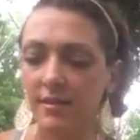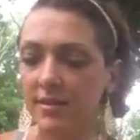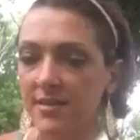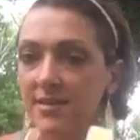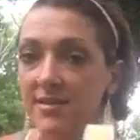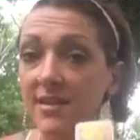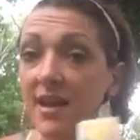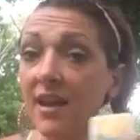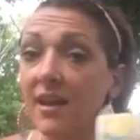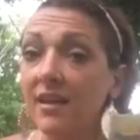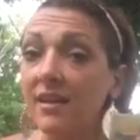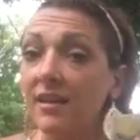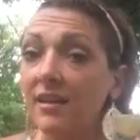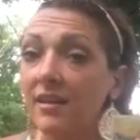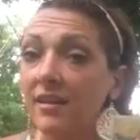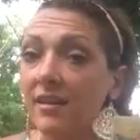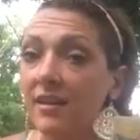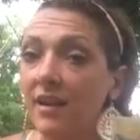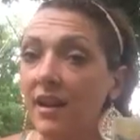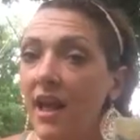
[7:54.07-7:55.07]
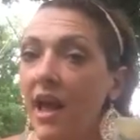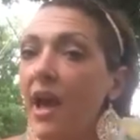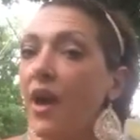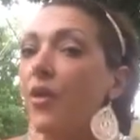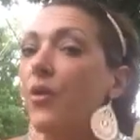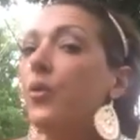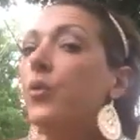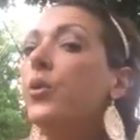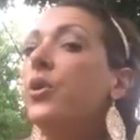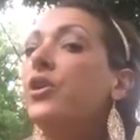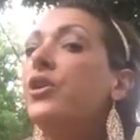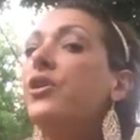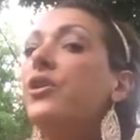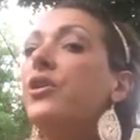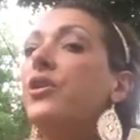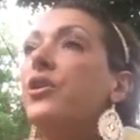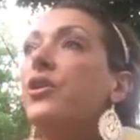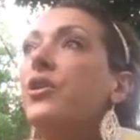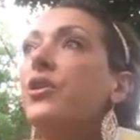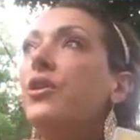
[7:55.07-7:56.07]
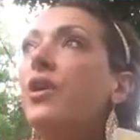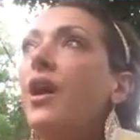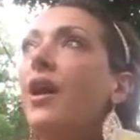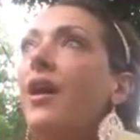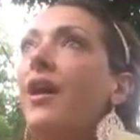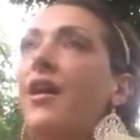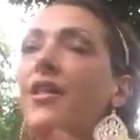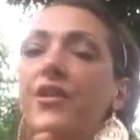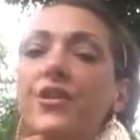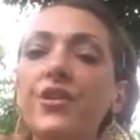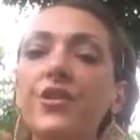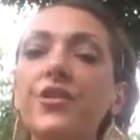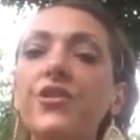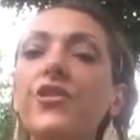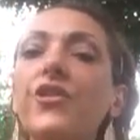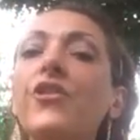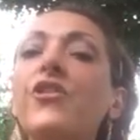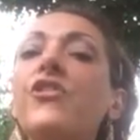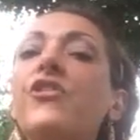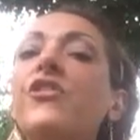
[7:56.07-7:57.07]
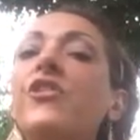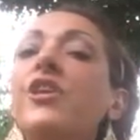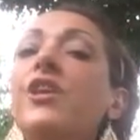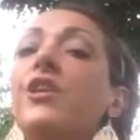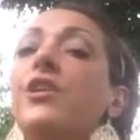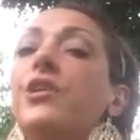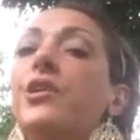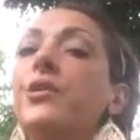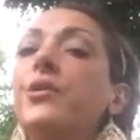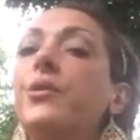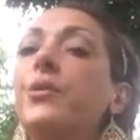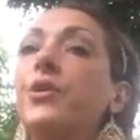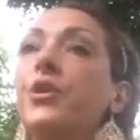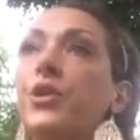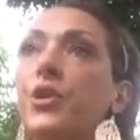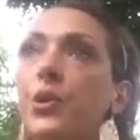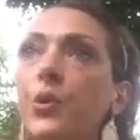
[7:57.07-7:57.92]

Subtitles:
The sun, how others see you.